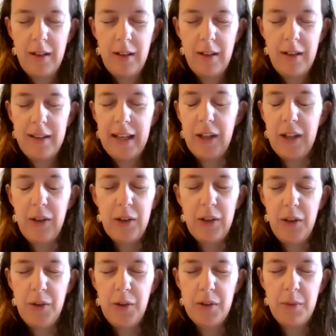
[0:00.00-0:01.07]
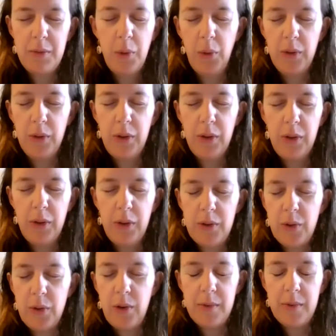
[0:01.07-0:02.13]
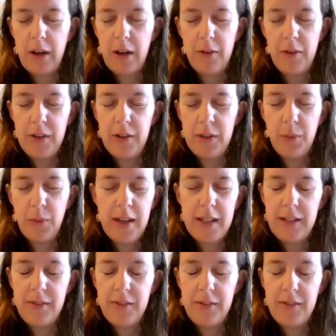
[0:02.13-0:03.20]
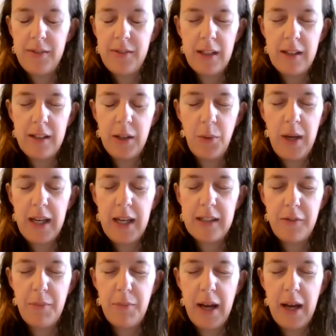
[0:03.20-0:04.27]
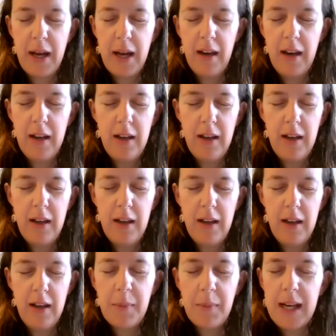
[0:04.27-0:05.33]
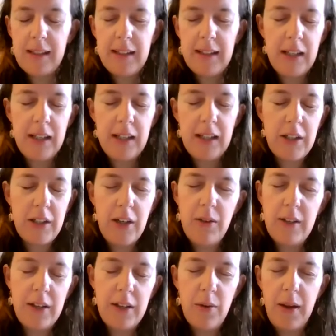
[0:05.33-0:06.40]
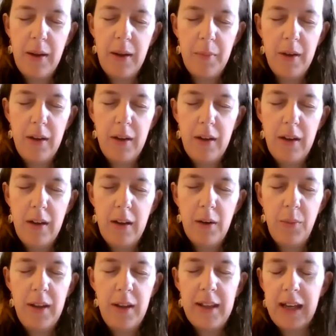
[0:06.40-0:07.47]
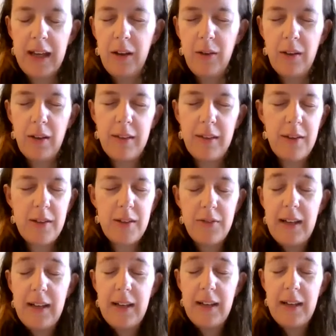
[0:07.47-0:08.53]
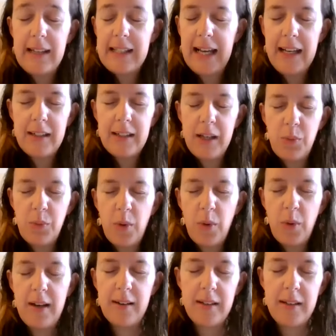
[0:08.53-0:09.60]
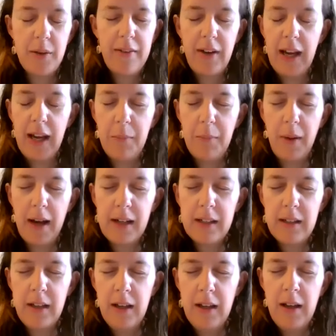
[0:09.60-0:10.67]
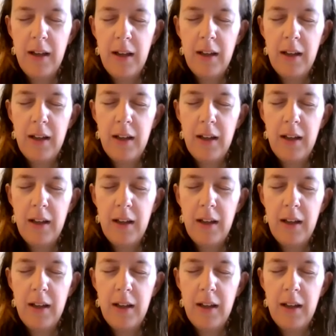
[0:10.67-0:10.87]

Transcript: And thank you that you used Paul, who saw himself as the worst of sinners and the weakest of men, and the amazing things that you did through him. And we thank you that thousands of years later, his word is still having an impact.